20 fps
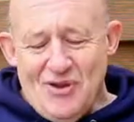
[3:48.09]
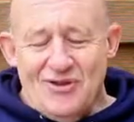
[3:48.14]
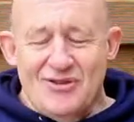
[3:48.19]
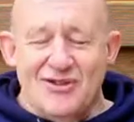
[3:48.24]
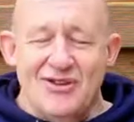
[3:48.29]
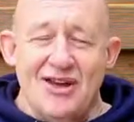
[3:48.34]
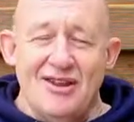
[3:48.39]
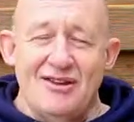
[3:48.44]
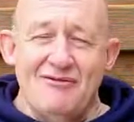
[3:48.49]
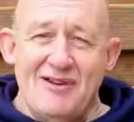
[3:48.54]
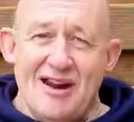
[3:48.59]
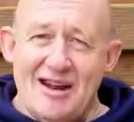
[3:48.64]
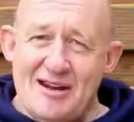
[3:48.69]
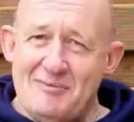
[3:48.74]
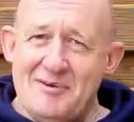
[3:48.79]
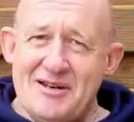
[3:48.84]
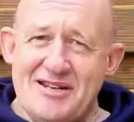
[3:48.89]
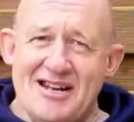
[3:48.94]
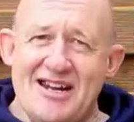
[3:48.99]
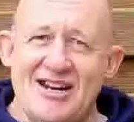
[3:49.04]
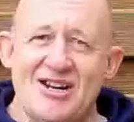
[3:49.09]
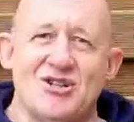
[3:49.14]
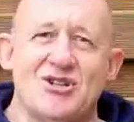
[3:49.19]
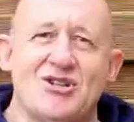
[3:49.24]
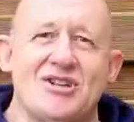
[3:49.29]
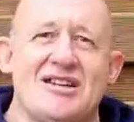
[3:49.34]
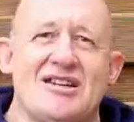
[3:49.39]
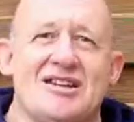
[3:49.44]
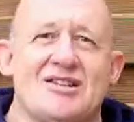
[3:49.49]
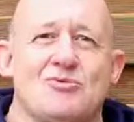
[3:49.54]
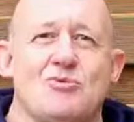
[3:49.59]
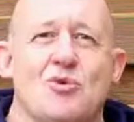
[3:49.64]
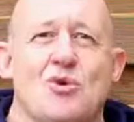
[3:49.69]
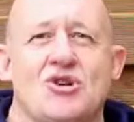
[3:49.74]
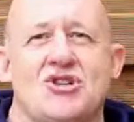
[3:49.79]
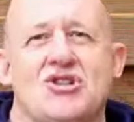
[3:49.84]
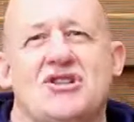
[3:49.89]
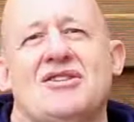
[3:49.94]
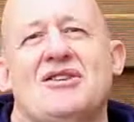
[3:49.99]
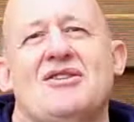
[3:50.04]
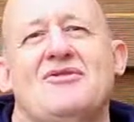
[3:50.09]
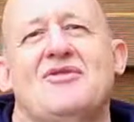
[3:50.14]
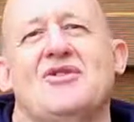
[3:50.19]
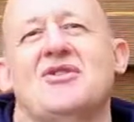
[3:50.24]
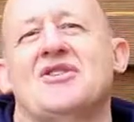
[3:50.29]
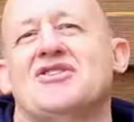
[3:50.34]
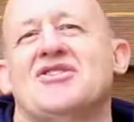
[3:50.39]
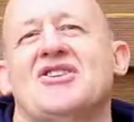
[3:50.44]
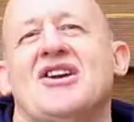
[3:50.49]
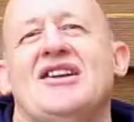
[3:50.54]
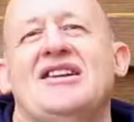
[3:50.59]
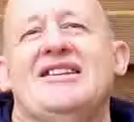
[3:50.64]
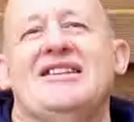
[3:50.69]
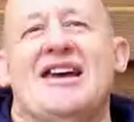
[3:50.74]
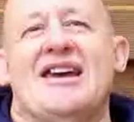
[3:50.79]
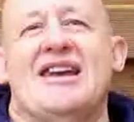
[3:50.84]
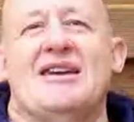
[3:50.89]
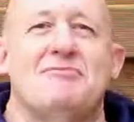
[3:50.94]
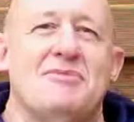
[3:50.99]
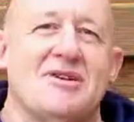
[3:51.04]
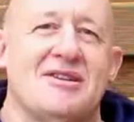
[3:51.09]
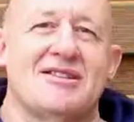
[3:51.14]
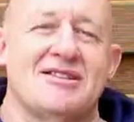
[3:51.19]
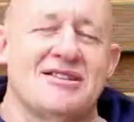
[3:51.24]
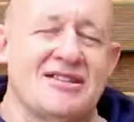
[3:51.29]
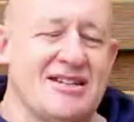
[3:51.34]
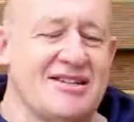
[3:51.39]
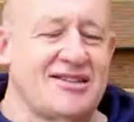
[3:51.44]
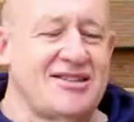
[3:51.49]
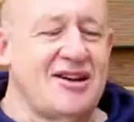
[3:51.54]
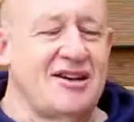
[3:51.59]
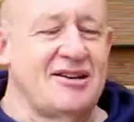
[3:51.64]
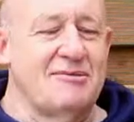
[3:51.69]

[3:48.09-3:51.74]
The other recommendation is watch yourself on a sunny day, because these